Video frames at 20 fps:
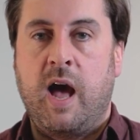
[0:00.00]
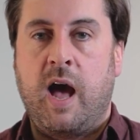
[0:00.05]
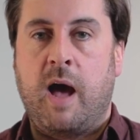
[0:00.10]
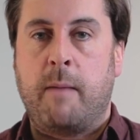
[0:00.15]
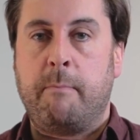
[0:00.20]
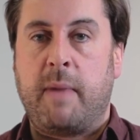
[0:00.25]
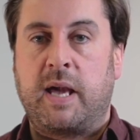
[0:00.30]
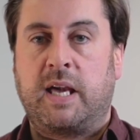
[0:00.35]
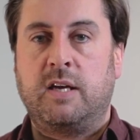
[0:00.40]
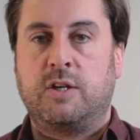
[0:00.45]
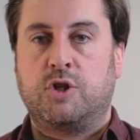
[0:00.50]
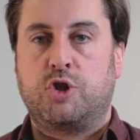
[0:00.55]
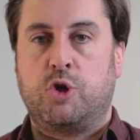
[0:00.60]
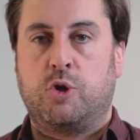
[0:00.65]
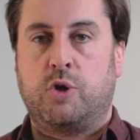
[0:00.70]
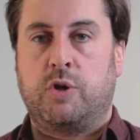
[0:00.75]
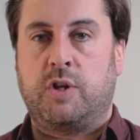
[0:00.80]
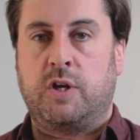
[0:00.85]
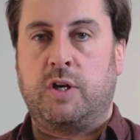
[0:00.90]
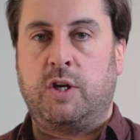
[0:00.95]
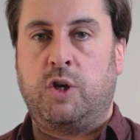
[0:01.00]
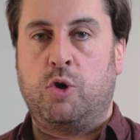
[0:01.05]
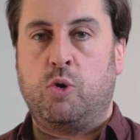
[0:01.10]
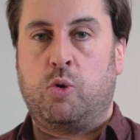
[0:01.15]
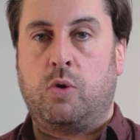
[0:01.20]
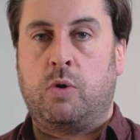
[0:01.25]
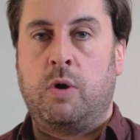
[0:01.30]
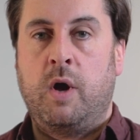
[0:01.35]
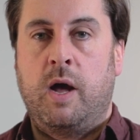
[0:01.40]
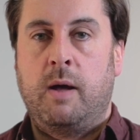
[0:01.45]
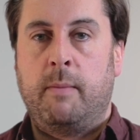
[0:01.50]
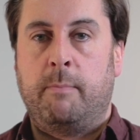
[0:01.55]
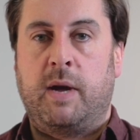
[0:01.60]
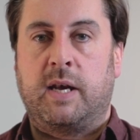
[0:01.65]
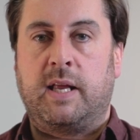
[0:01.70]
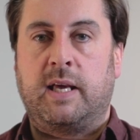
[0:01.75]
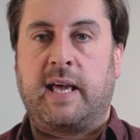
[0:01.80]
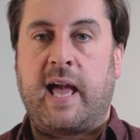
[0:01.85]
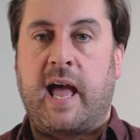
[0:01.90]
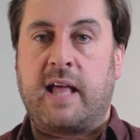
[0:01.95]
and making sure that your
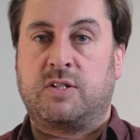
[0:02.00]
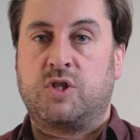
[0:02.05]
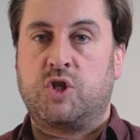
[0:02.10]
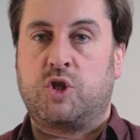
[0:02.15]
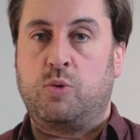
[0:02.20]
money gets